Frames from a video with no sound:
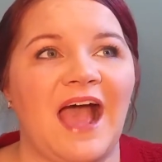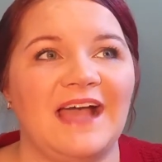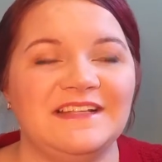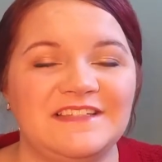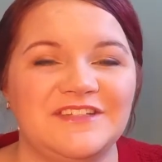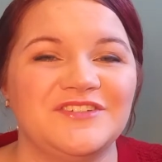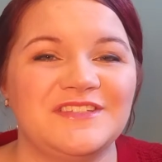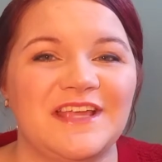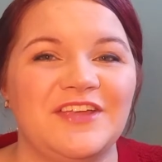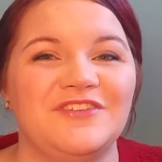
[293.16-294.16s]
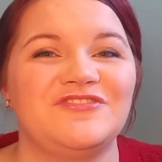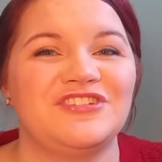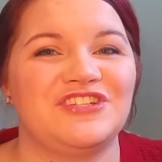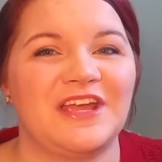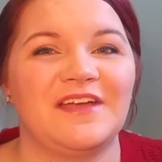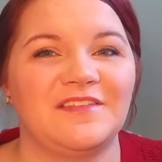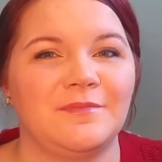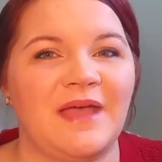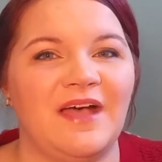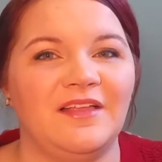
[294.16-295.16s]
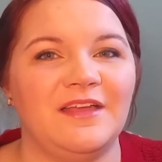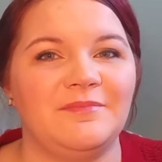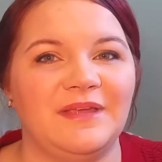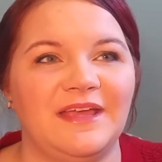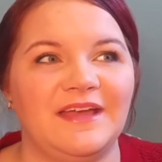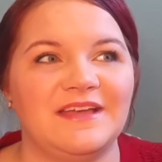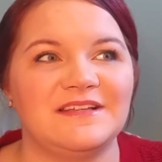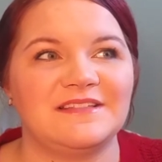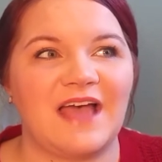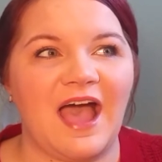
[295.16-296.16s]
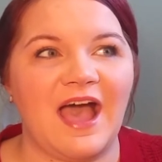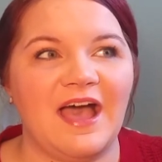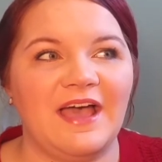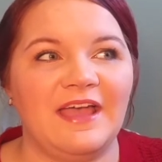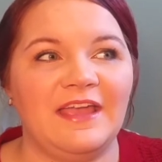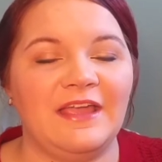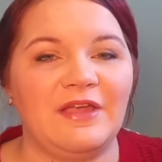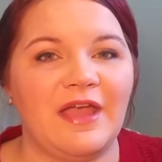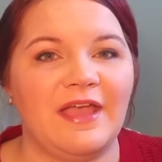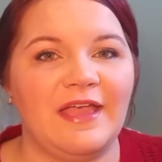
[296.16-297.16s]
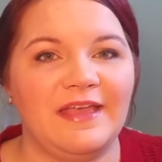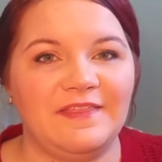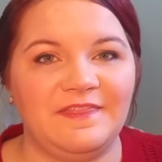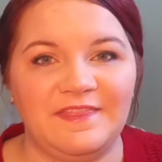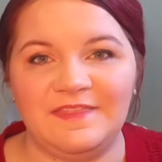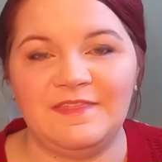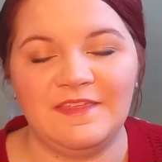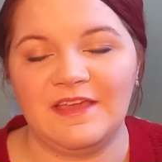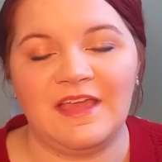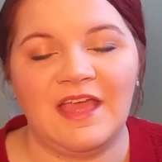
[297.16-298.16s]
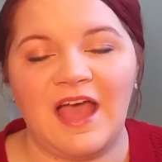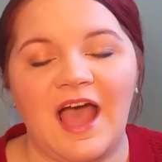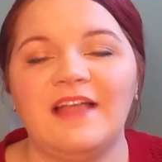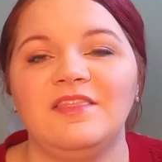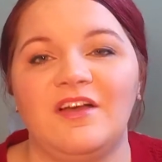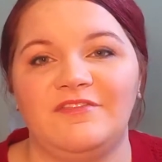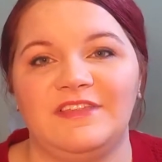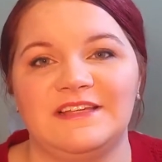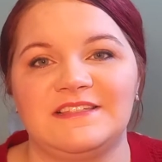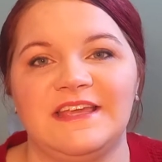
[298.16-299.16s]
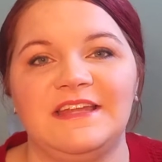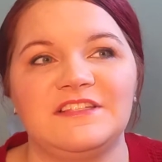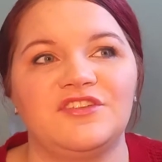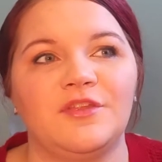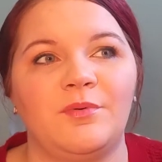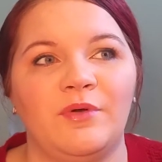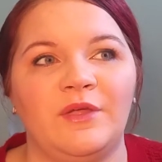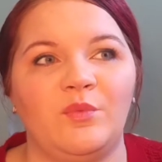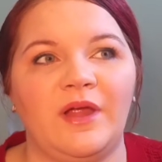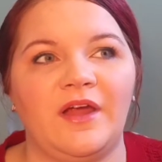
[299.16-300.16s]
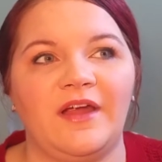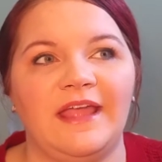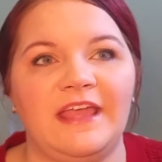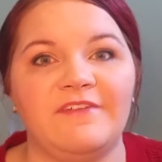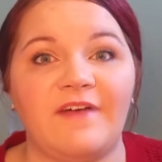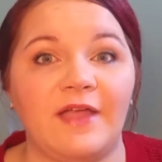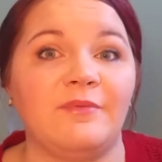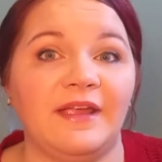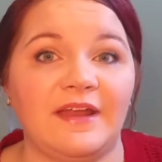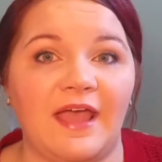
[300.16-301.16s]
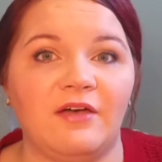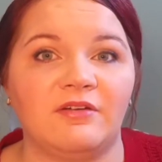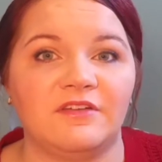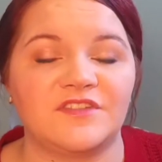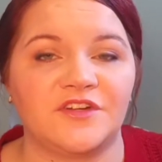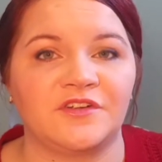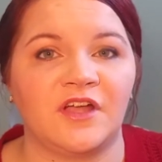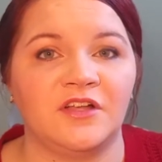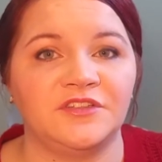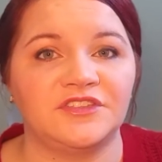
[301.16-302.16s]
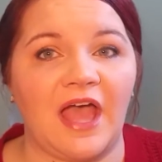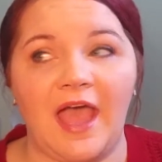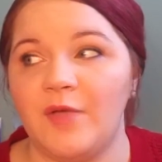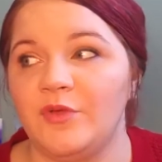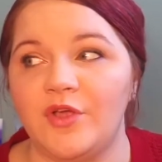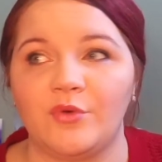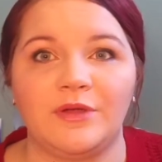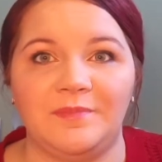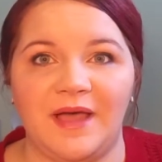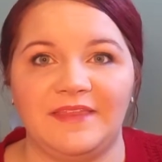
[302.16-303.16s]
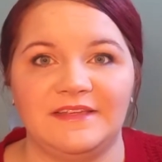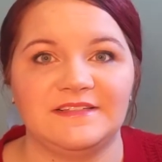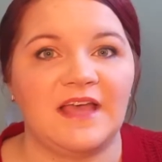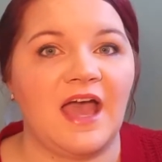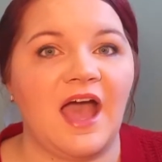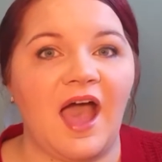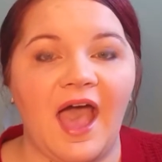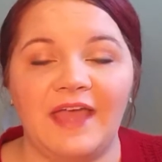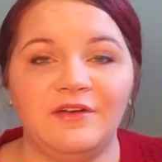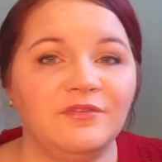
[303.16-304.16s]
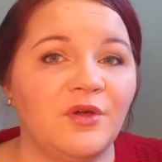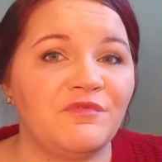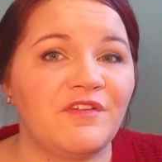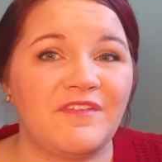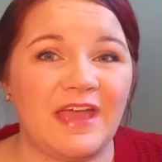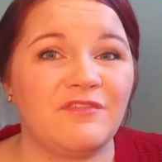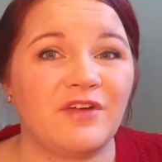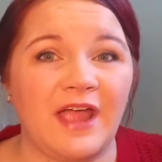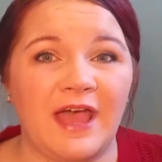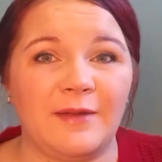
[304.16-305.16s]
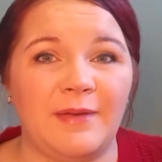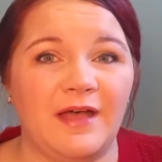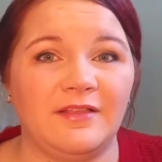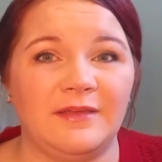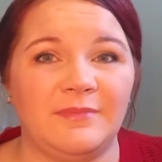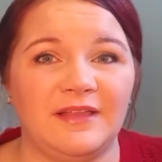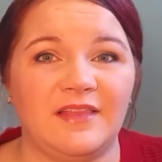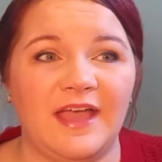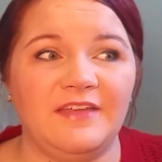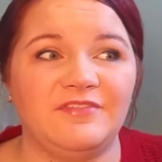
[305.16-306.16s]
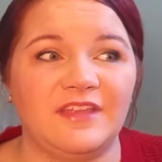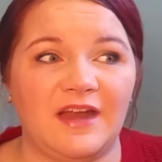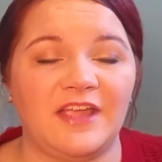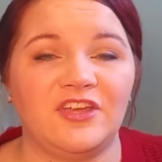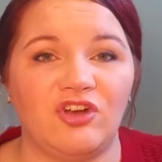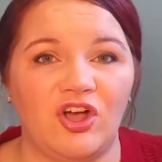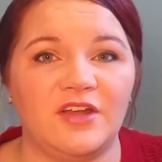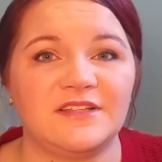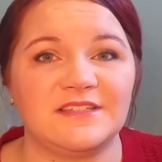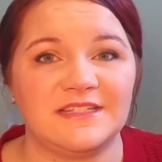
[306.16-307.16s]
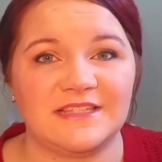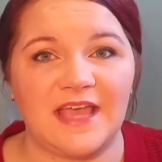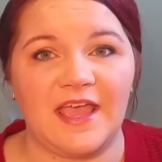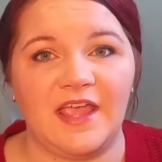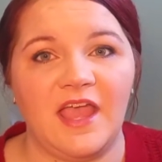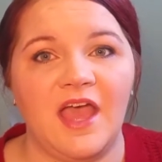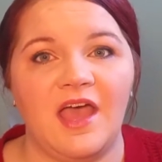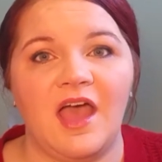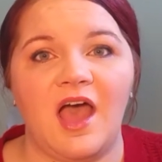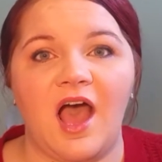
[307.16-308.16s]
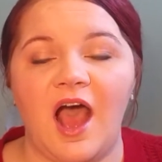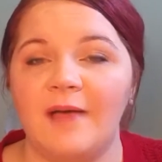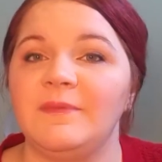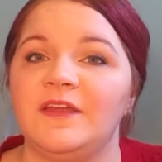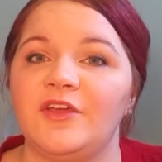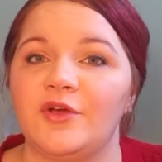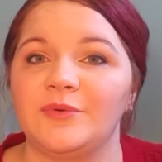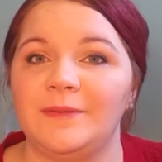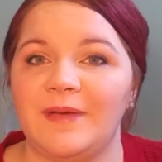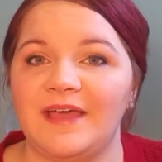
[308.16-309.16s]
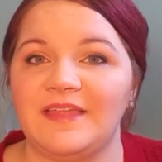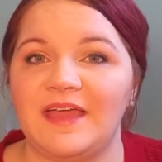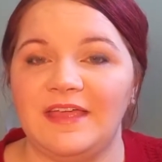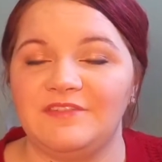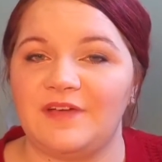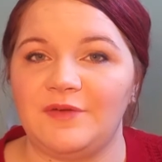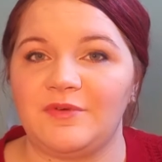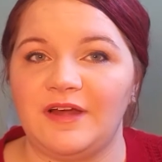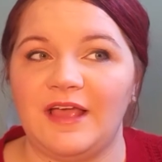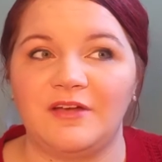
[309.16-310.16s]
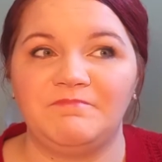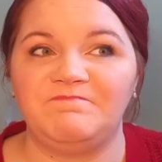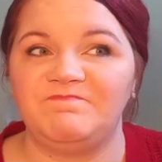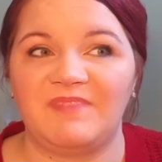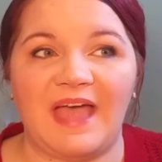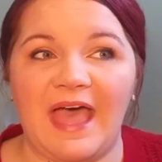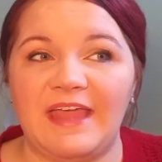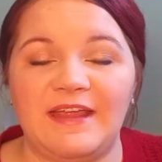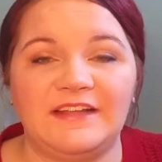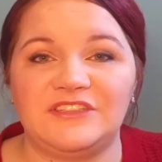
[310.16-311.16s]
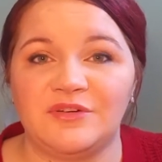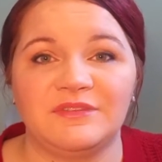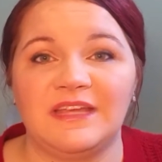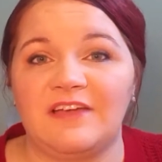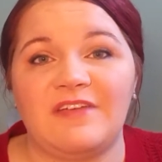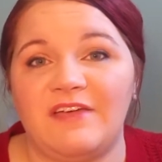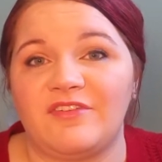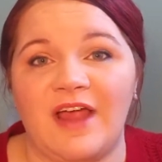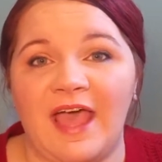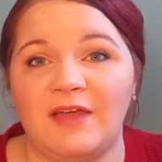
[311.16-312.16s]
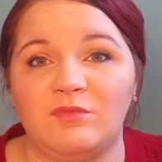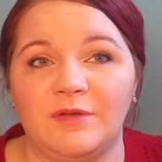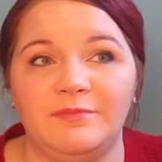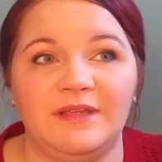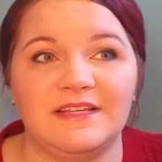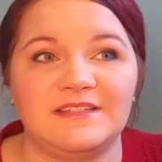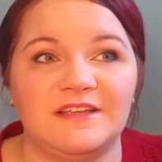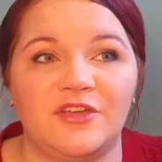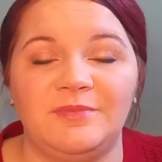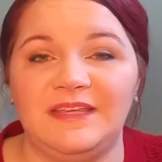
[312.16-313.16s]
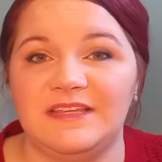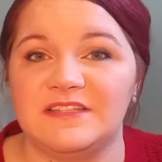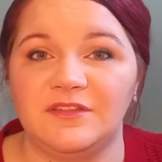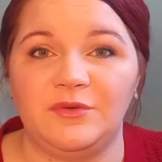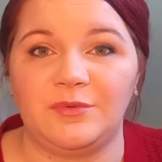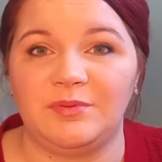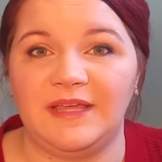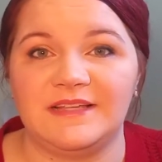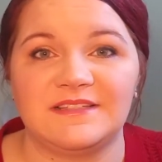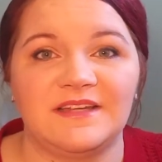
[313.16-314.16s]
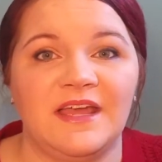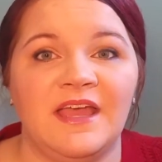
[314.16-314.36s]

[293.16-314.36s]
I still say you should check out the palette, because I I love this. It is to the point where if I ran out of certain colors, I would go rebuy this. I don't if I've ever had a palette in my life that I could honestly say, I'm going to go rebuy that if I run out. I don't think I've ever had one because it could be easily replaced.